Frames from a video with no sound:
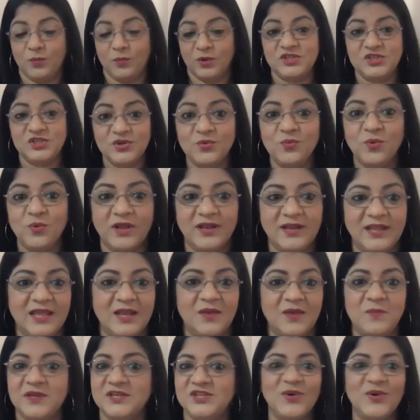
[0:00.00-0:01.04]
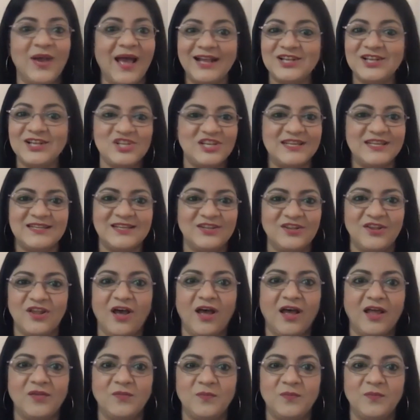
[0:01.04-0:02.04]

you wanted, but you actually did not.